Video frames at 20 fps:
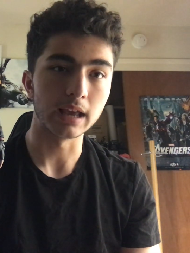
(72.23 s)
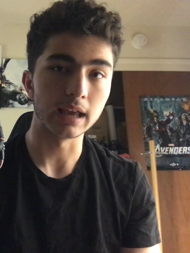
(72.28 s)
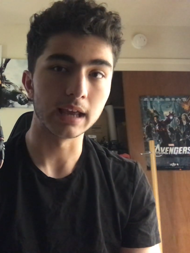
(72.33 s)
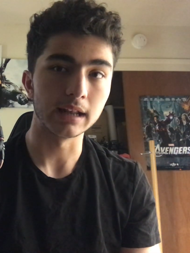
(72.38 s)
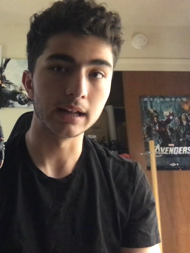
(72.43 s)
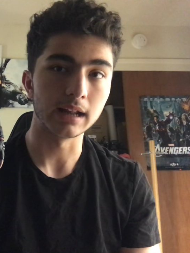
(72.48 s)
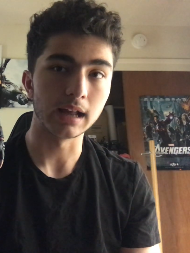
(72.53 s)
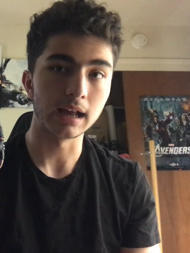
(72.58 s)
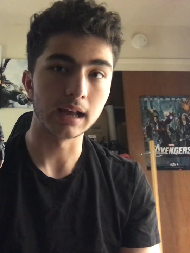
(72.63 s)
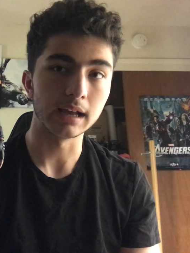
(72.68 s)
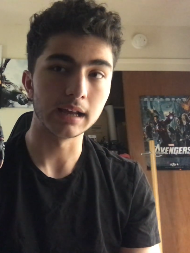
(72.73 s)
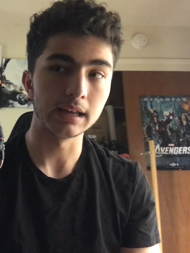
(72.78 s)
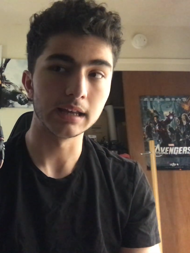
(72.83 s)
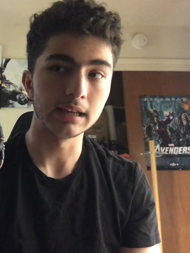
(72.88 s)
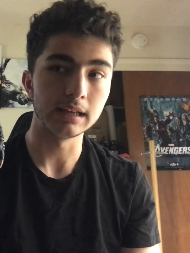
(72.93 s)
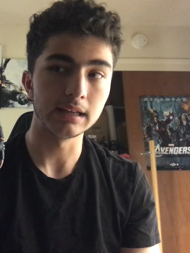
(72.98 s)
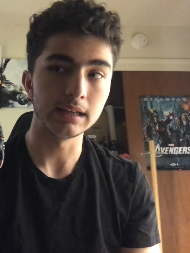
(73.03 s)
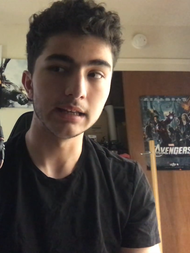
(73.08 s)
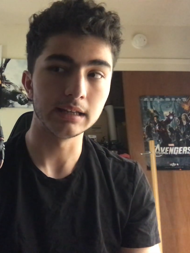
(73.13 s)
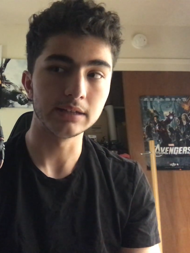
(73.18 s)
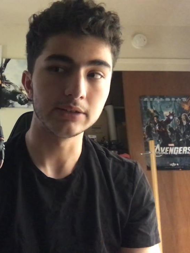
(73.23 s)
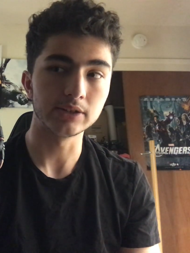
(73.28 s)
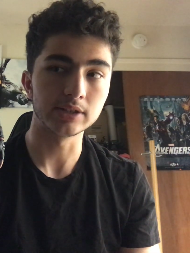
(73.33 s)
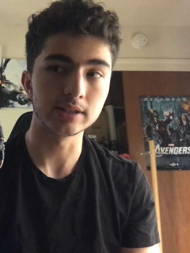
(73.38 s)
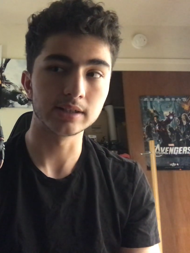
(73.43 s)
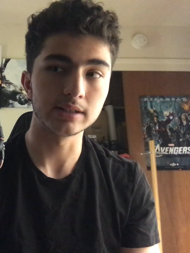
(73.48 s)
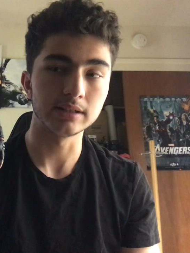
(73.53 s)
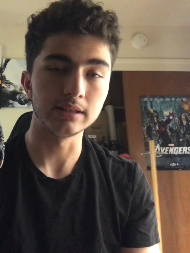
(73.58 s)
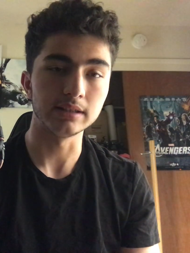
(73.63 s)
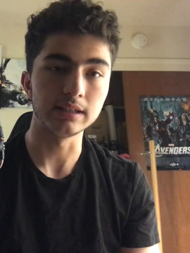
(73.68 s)
and I
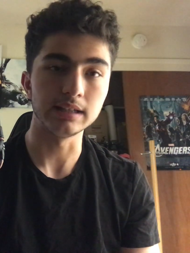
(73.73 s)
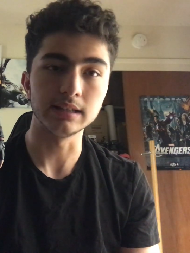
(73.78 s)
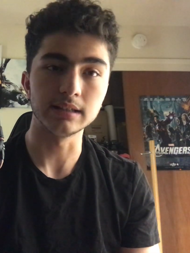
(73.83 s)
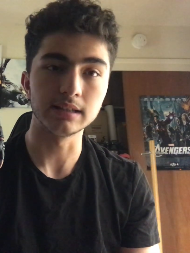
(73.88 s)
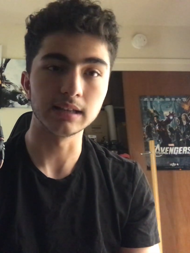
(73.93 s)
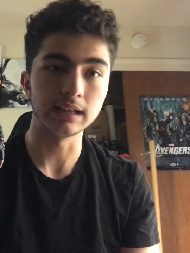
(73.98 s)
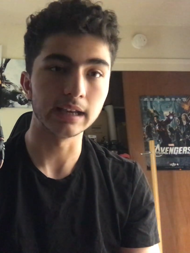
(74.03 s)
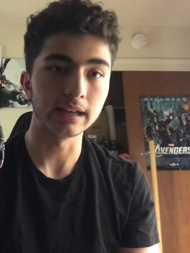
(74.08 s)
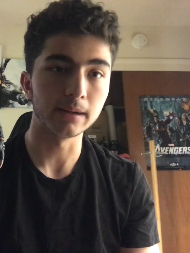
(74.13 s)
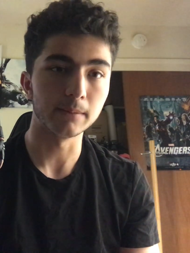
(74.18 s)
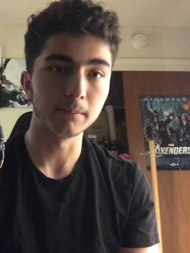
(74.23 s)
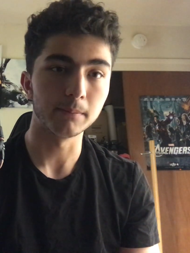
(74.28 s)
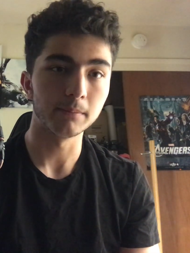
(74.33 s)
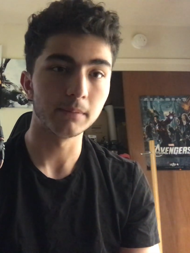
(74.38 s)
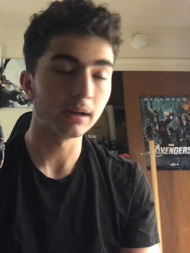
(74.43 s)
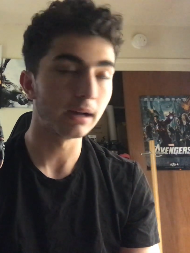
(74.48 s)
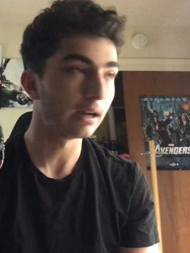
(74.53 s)
just need to get them.